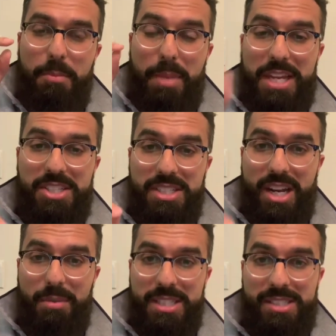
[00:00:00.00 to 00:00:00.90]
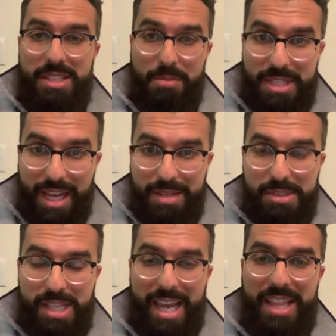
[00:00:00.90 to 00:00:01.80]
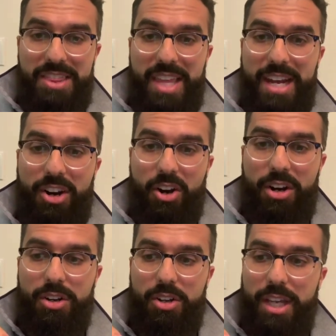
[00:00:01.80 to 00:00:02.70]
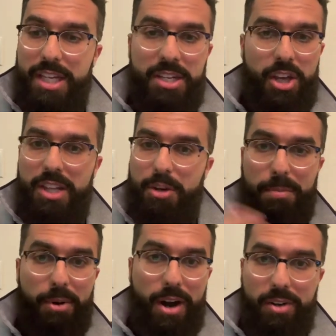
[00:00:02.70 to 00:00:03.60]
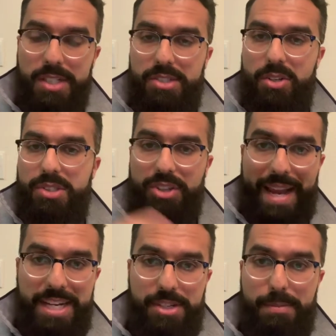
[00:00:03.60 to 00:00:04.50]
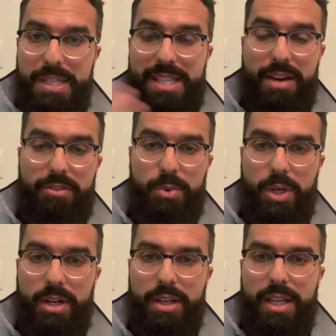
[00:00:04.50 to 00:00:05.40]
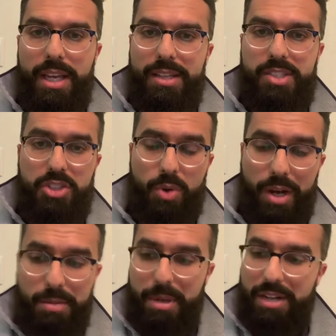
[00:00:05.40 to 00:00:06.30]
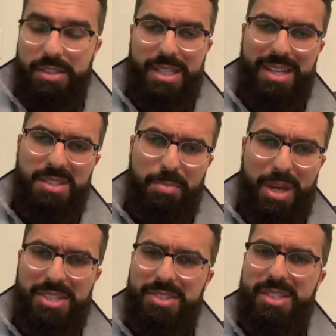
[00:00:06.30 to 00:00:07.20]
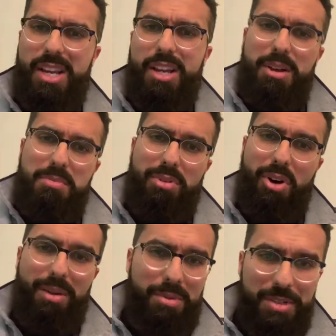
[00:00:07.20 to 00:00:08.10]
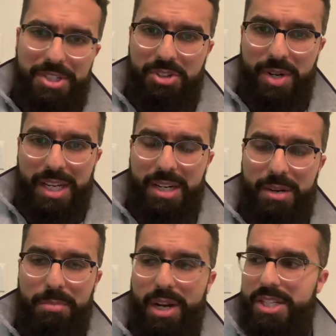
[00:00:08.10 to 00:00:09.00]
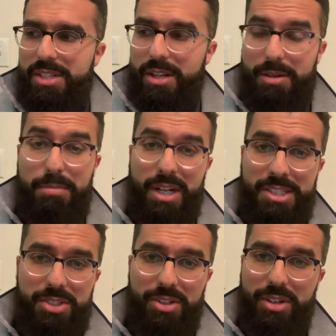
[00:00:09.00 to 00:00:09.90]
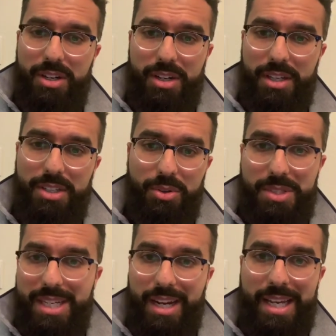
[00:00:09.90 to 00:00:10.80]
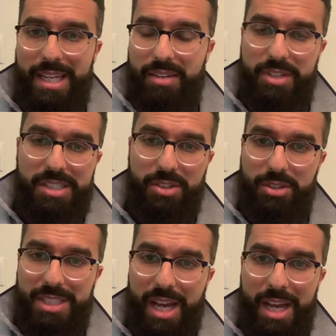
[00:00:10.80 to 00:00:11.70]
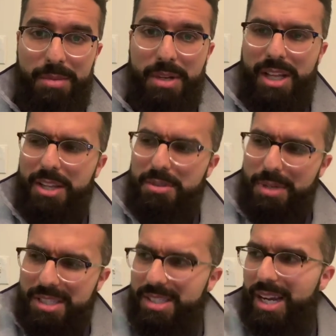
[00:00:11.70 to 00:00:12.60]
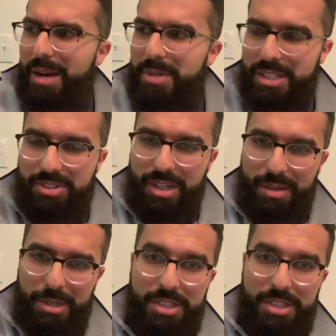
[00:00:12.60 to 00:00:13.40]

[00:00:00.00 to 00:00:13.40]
Patients come in sometimes and they are in their progress notes and their H&Ps everywhere. It says chronic pancreatitis. Patients probably drinking a bunch. They're denying it every single time. The patient's like, I'm not drunk.